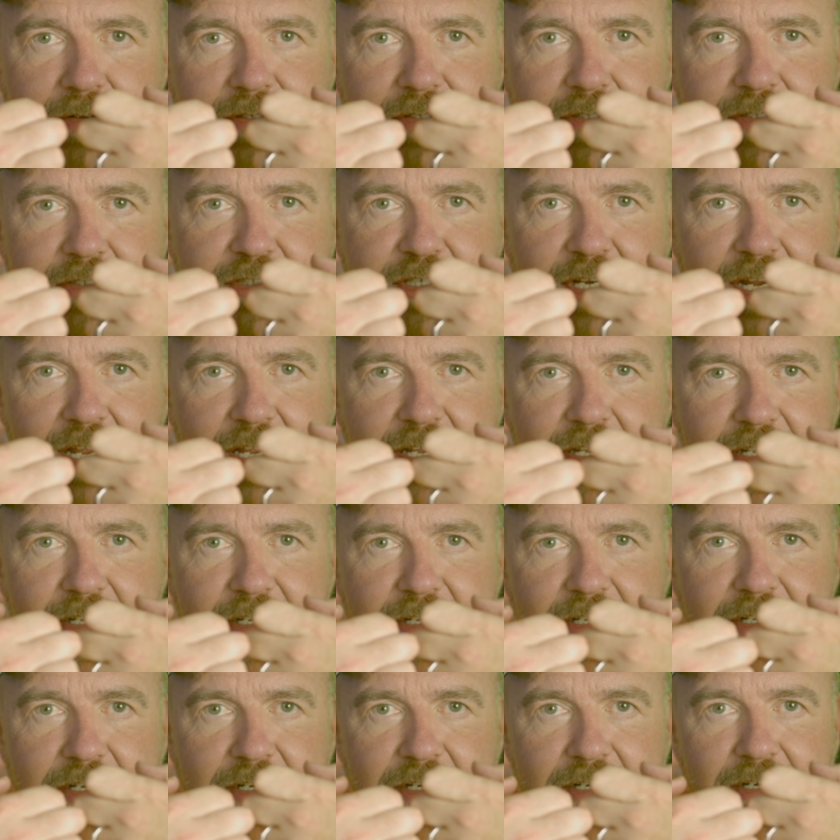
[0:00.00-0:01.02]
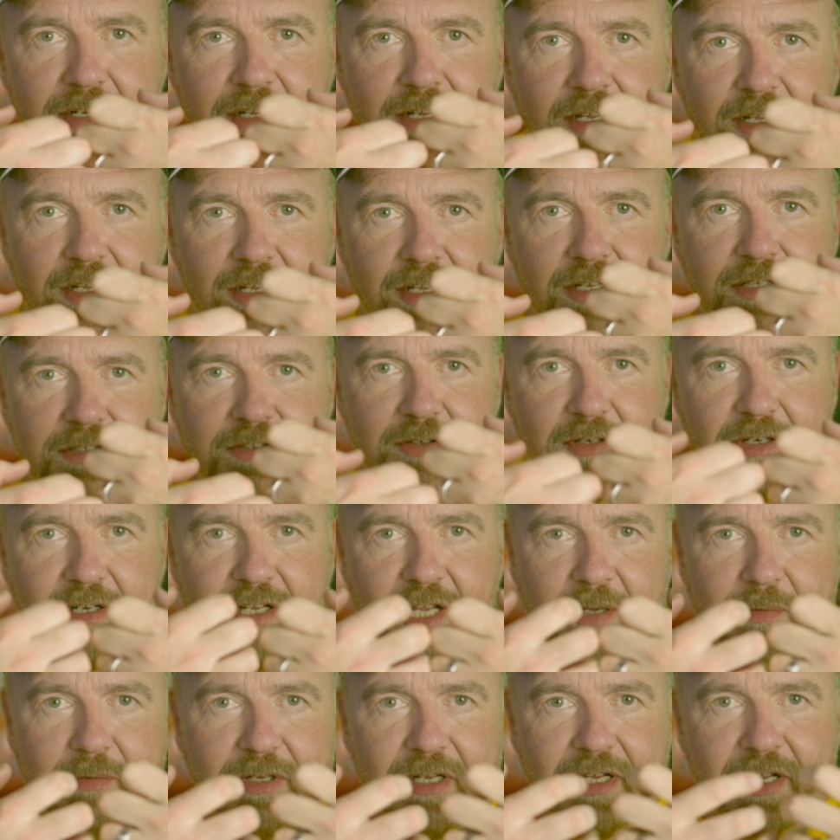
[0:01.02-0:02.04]
It's jagged and it's going to
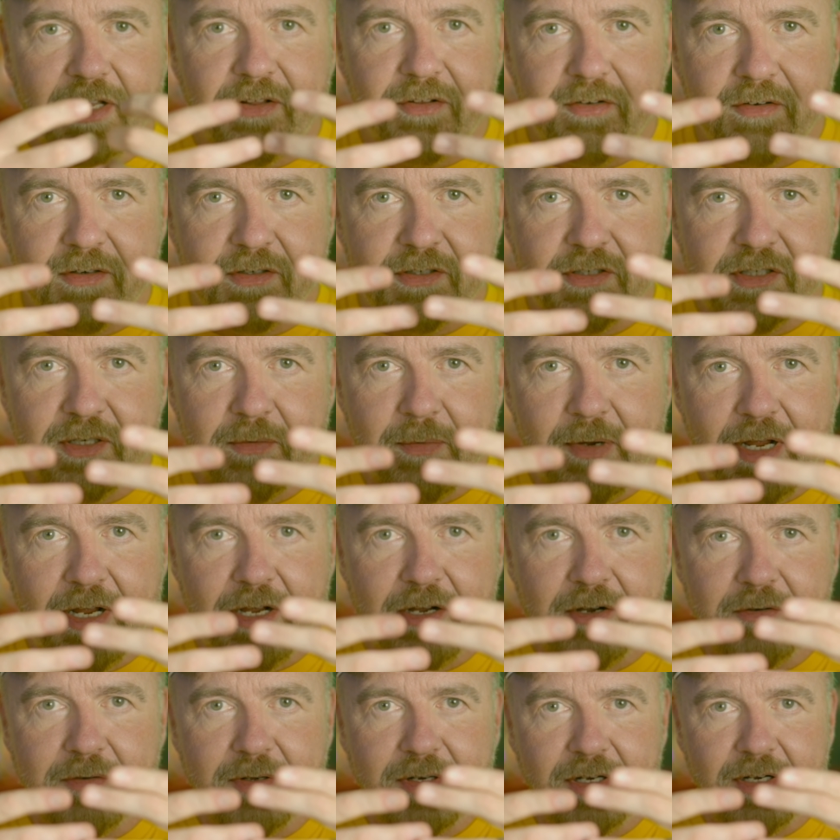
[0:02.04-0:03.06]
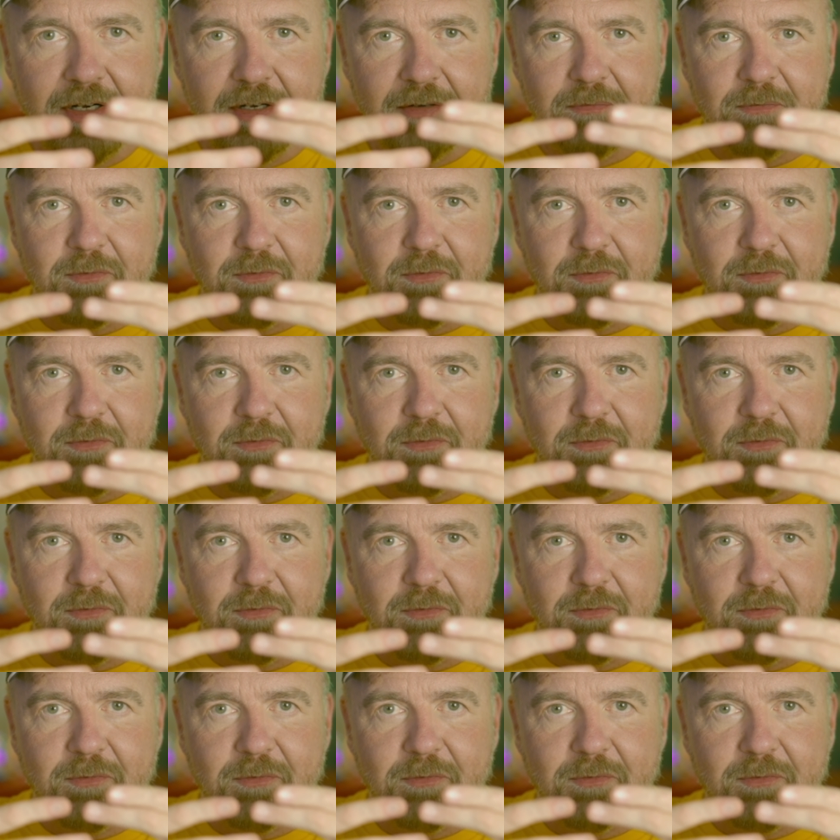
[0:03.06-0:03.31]
come together somehow in